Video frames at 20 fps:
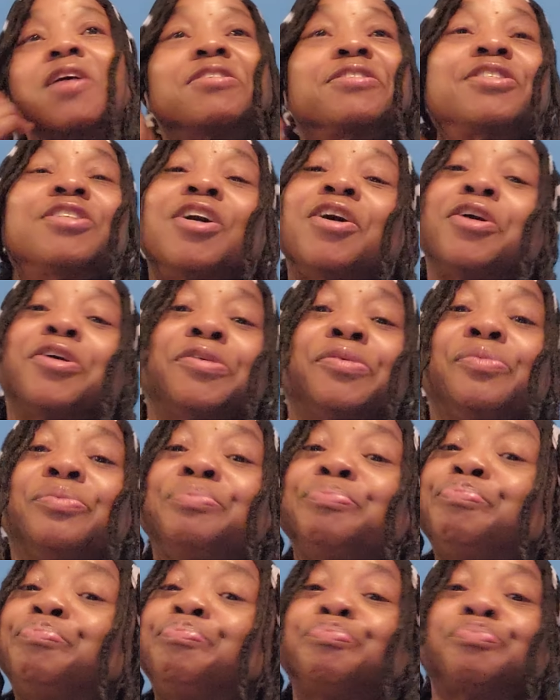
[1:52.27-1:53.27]
So,
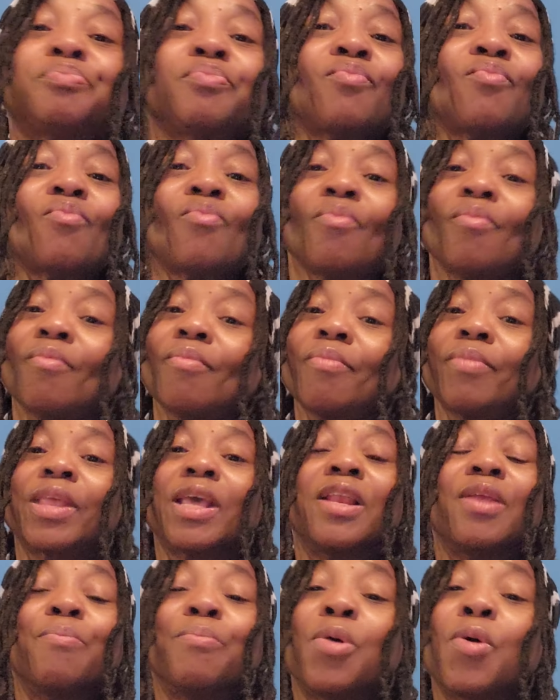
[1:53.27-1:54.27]

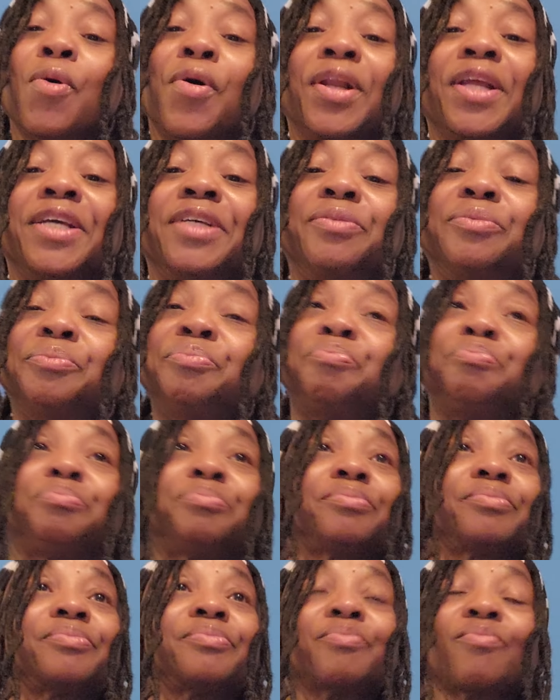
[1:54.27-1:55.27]
in the morning,
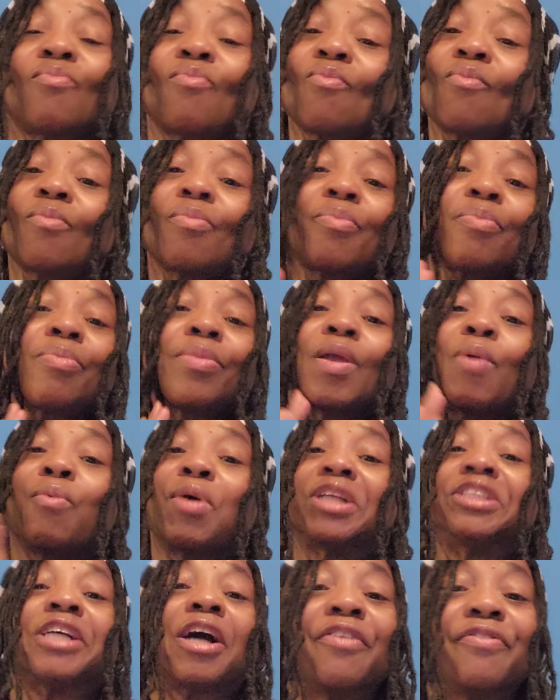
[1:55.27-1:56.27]

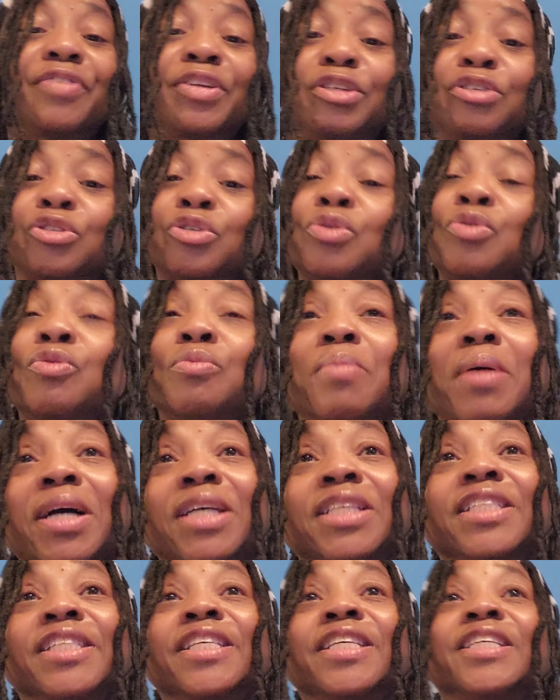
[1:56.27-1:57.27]
watch out for the school
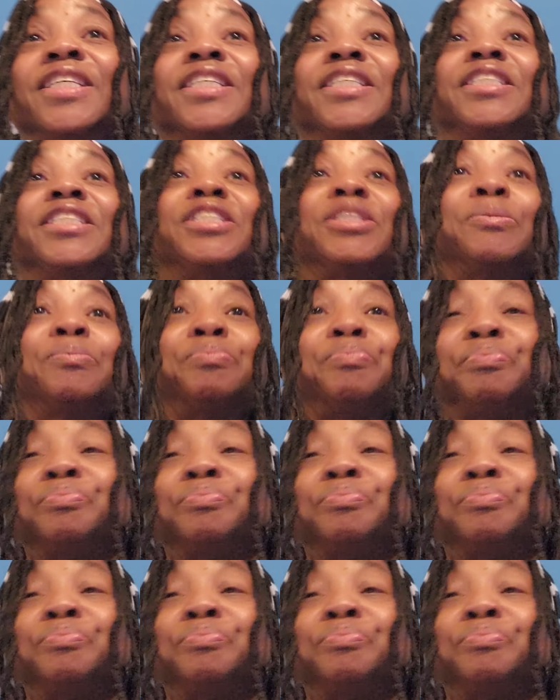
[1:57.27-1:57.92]
buses.